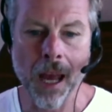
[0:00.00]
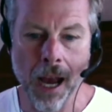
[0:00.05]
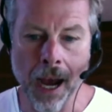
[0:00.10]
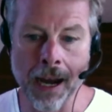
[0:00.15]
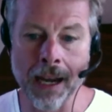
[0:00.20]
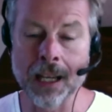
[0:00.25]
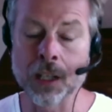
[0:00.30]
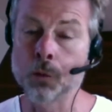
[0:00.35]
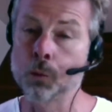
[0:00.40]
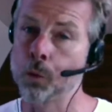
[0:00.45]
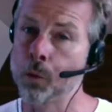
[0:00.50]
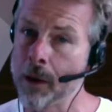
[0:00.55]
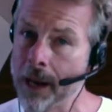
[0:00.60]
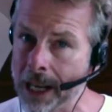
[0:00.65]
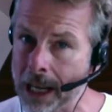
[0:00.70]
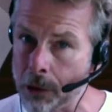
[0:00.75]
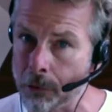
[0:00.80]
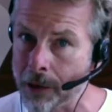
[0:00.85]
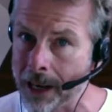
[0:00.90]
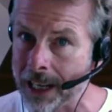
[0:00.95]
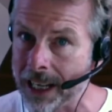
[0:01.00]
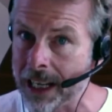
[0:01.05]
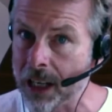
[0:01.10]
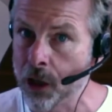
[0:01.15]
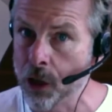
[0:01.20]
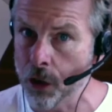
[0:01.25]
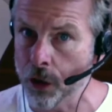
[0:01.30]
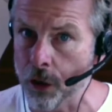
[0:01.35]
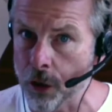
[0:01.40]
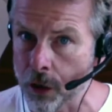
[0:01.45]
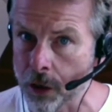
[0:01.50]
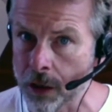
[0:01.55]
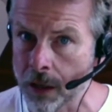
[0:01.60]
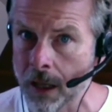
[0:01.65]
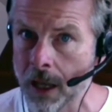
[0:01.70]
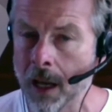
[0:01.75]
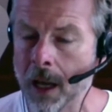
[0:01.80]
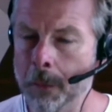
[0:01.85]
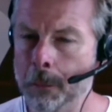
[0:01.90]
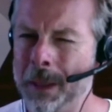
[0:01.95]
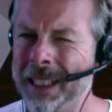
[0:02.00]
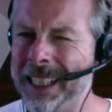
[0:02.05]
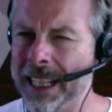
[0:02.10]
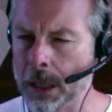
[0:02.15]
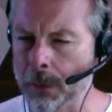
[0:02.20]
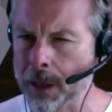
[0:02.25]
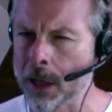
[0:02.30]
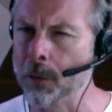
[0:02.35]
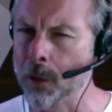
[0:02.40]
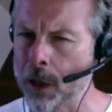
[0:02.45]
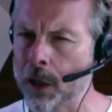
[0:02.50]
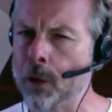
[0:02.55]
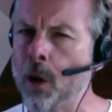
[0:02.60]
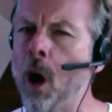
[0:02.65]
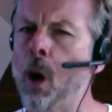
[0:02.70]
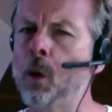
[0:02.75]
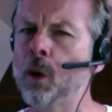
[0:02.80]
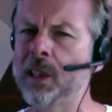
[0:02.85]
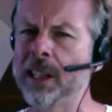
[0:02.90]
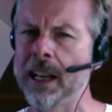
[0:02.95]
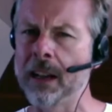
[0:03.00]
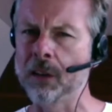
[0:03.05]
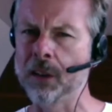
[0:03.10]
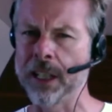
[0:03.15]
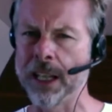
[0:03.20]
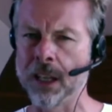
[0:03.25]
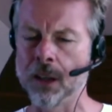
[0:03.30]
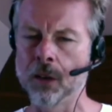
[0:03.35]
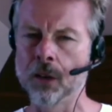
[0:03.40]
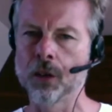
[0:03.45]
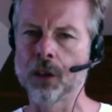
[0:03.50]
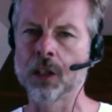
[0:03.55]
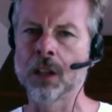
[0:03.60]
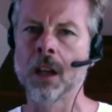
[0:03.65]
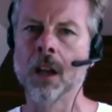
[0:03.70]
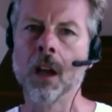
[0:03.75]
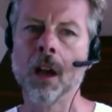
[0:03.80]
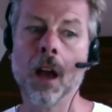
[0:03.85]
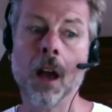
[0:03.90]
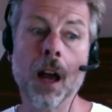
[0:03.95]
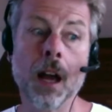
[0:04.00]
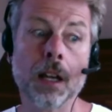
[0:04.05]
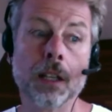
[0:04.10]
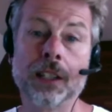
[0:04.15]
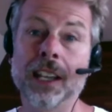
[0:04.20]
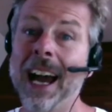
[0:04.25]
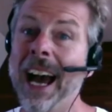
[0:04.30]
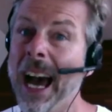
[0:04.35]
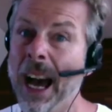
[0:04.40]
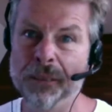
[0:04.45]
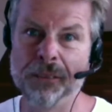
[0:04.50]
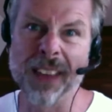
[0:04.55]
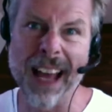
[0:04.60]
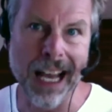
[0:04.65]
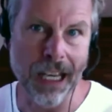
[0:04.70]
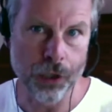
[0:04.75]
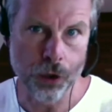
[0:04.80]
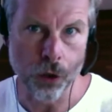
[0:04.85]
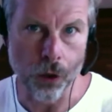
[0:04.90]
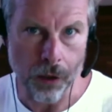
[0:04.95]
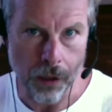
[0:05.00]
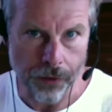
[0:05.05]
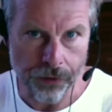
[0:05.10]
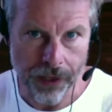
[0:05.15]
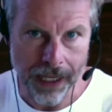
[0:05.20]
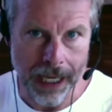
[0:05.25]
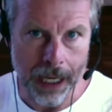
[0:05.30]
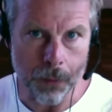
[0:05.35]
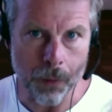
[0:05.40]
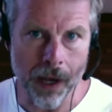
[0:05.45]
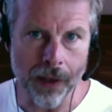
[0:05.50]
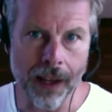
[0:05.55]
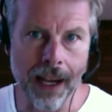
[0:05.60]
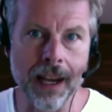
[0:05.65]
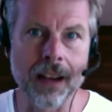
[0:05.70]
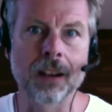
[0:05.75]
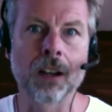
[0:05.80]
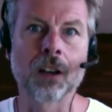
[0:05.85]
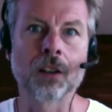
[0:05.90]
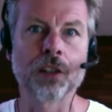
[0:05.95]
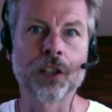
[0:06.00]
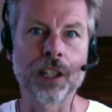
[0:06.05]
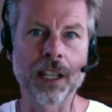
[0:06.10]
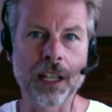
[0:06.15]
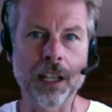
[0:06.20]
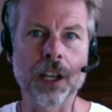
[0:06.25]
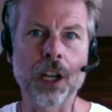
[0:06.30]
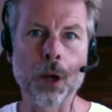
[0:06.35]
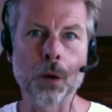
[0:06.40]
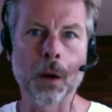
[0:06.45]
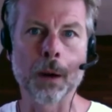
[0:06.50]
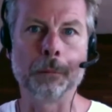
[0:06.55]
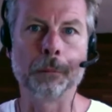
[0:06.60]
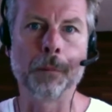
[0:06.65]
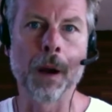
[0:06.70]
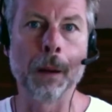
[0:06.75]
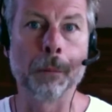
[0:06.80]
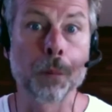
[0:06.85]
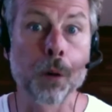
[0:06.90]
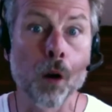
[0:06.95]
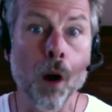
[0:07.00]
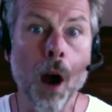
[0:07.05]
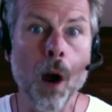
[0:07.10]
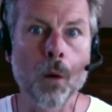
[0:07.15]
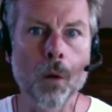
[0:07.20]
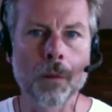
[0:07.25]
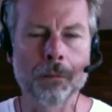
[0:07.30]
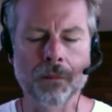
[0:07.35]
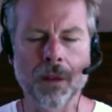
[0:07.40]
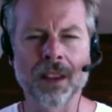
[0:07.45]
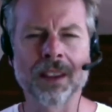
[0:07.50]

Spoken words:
And it's really, really good, particularly when you want to do wholesale deals, to have that sort of thing where they consider you a pro.